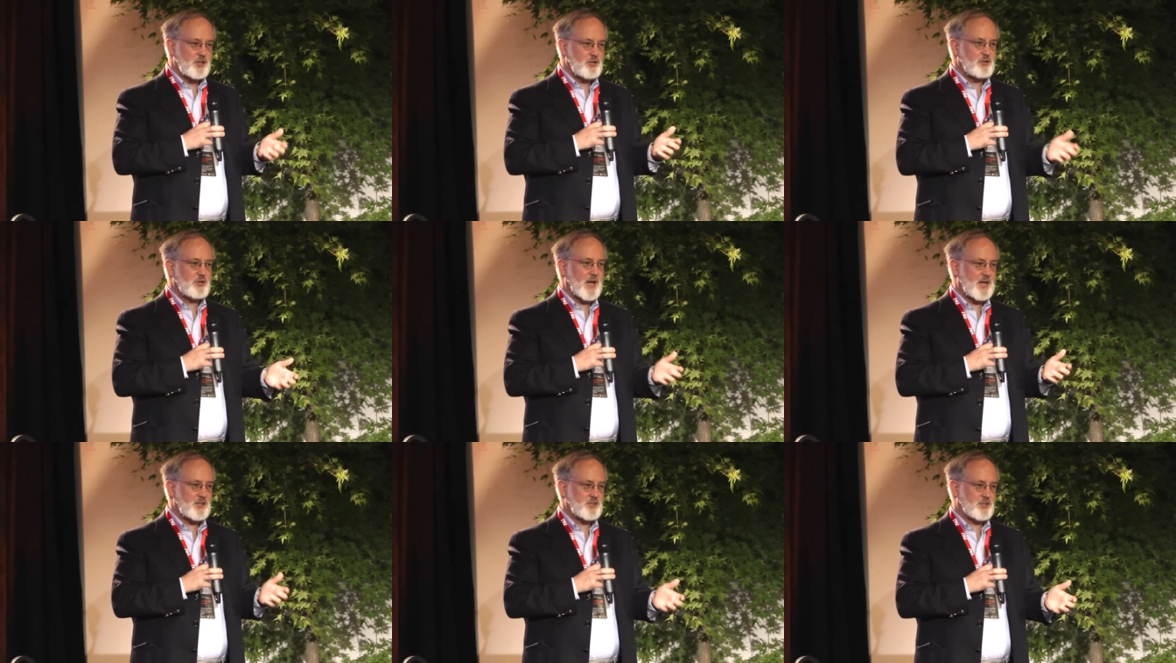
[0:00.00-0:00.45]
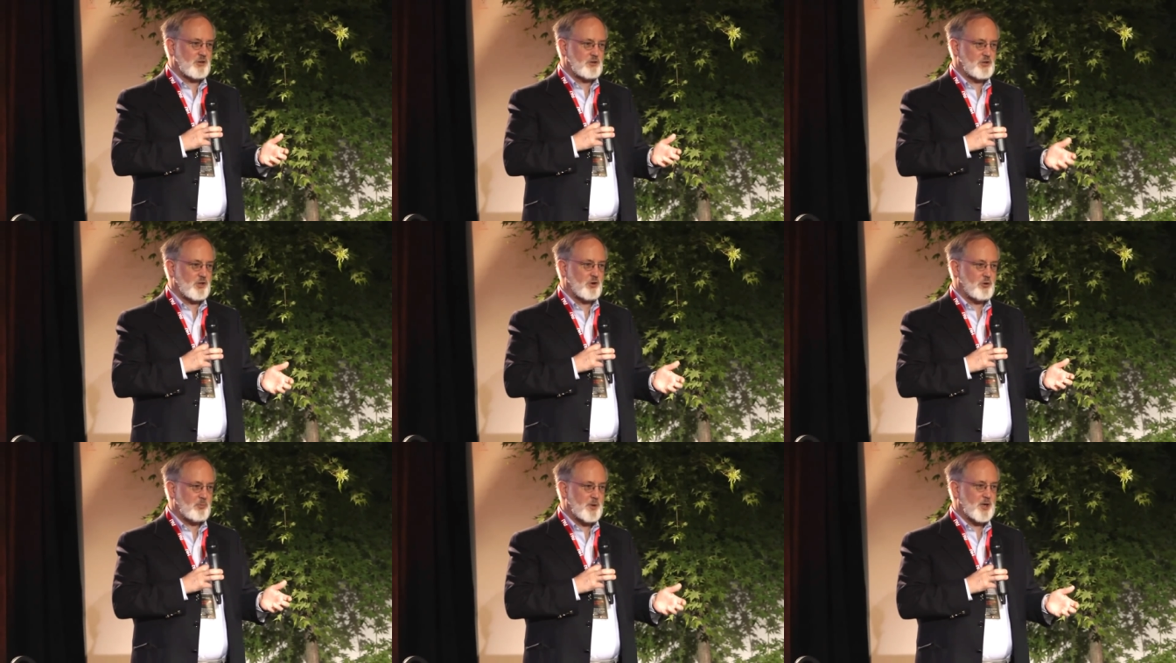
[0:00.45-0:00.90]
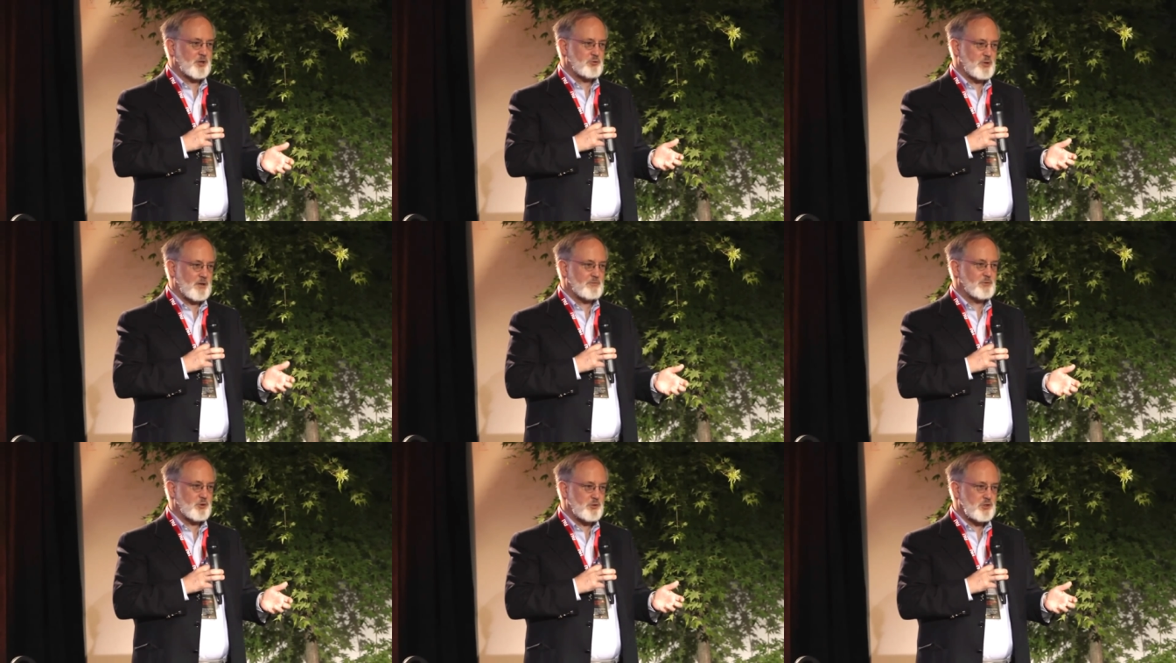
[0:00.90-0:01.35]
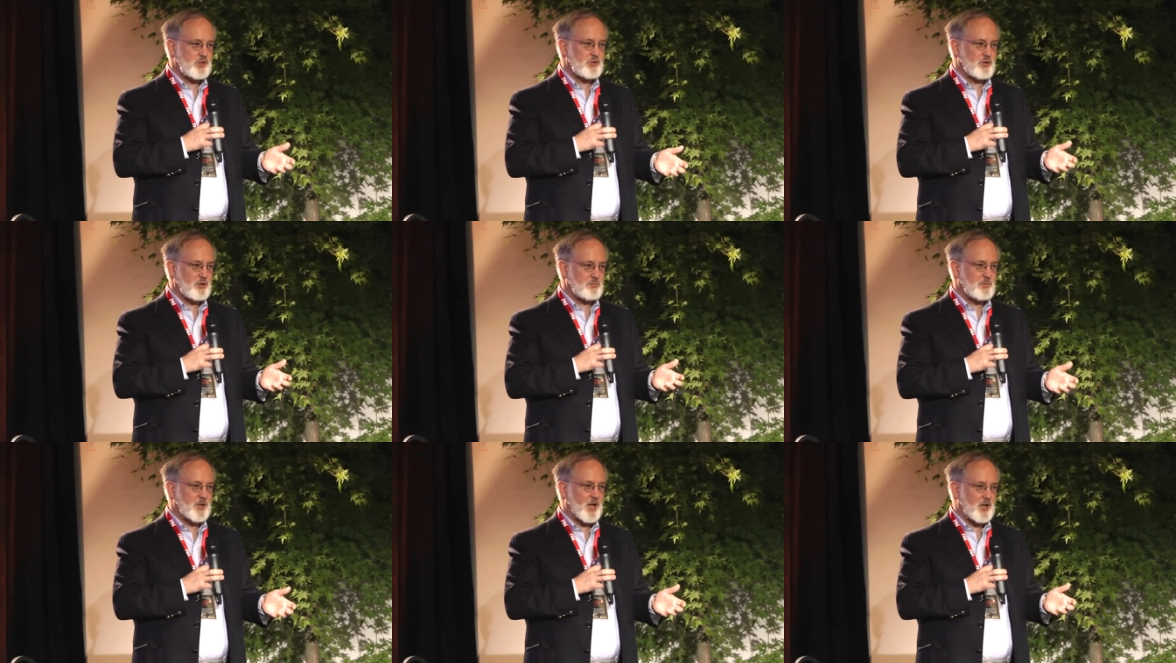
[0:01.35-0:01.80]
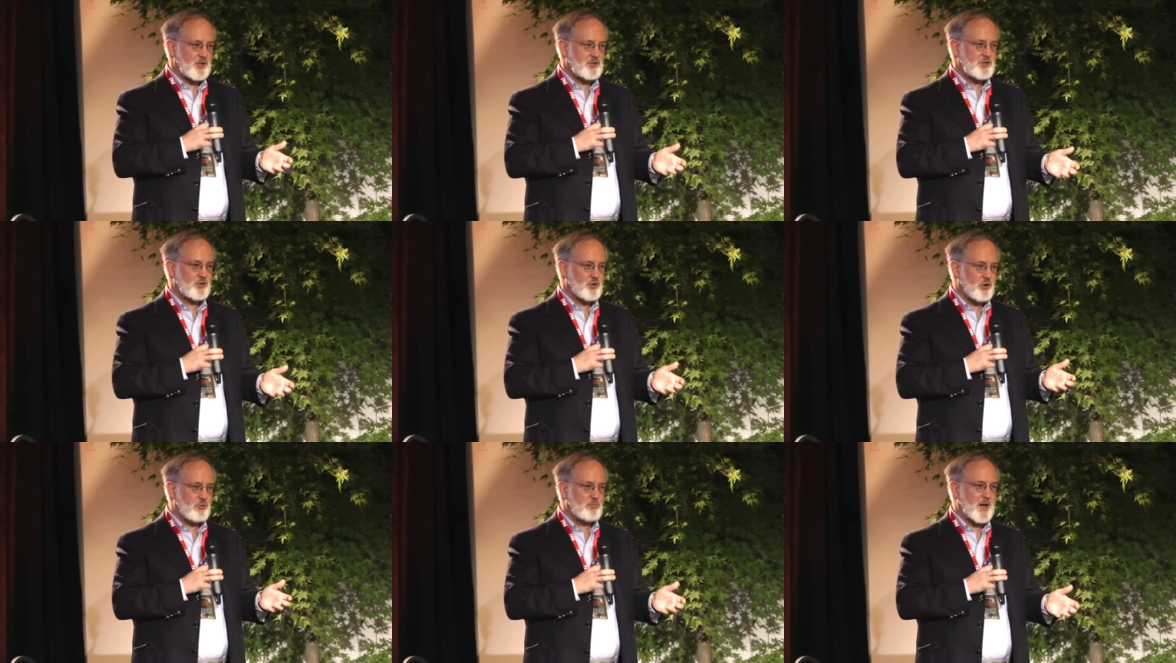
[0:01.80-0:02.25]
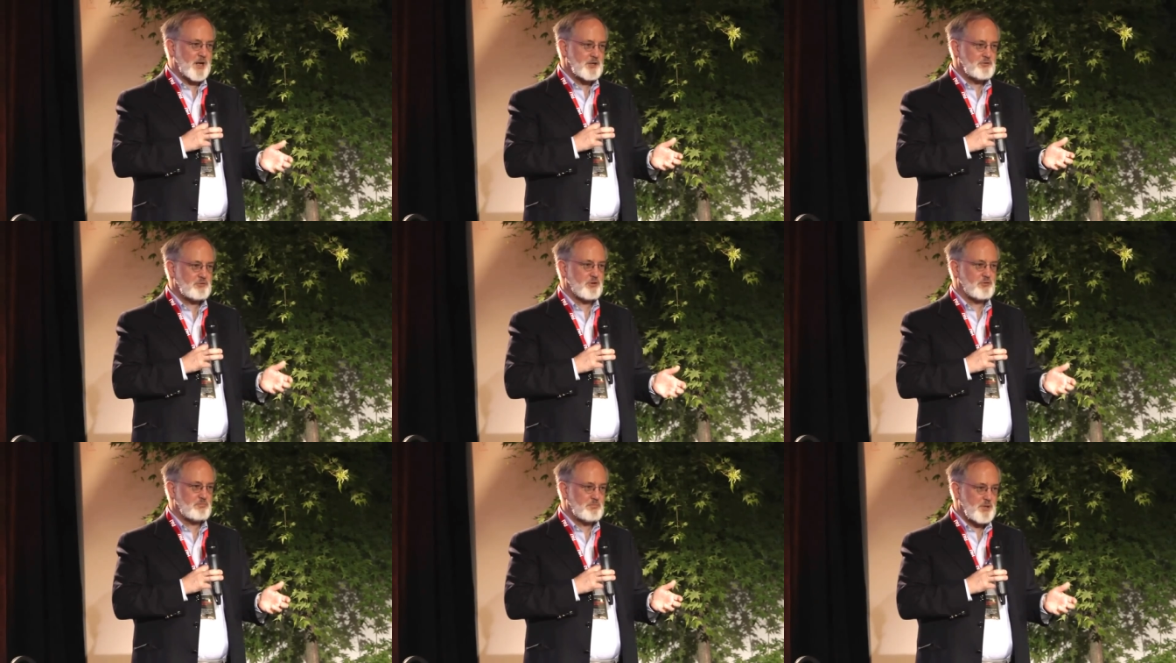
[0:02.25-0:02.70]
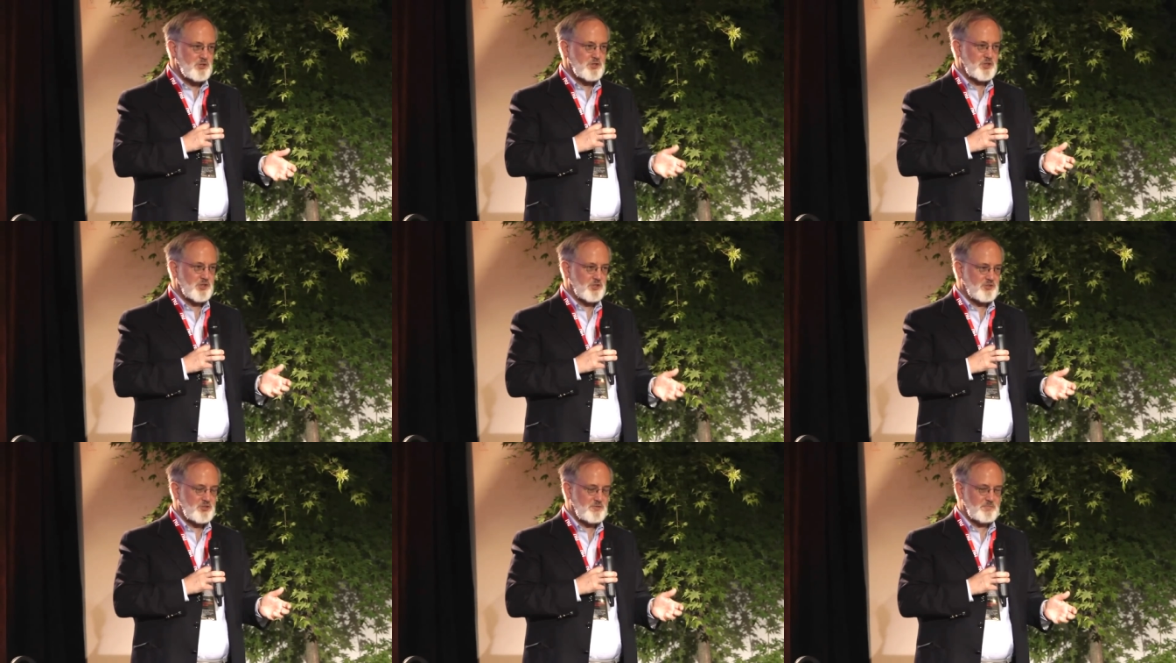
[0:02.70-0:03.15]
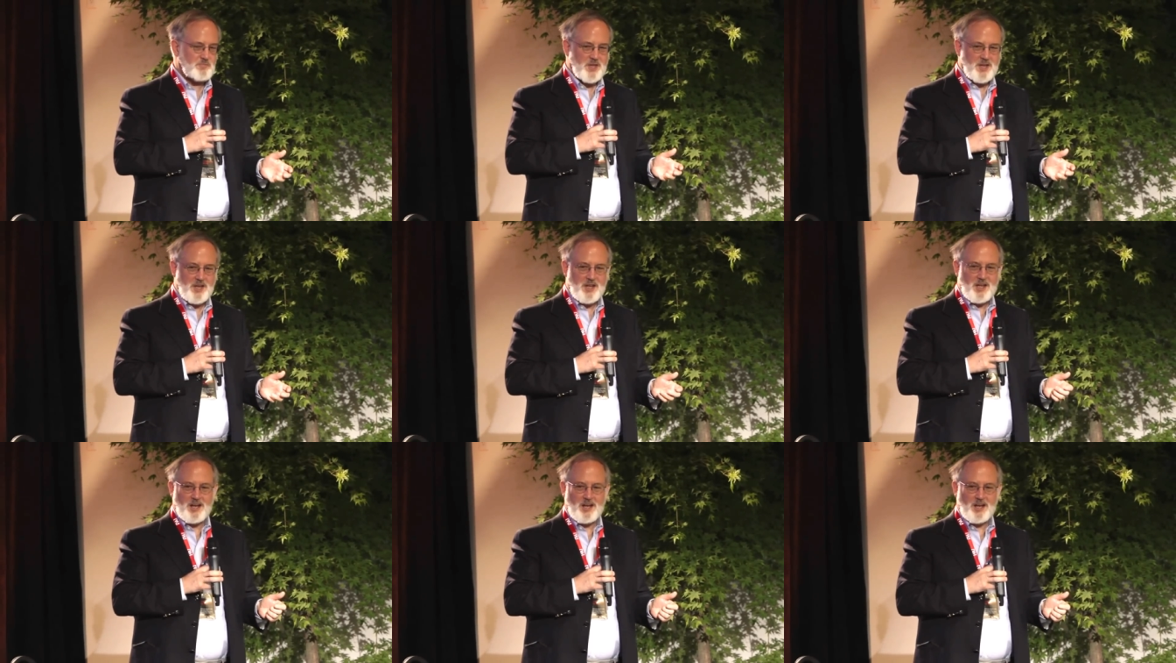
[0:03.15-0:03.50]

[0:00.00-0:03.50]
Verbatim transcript: You guys don't know about your evolutionary biology, go mind your own business.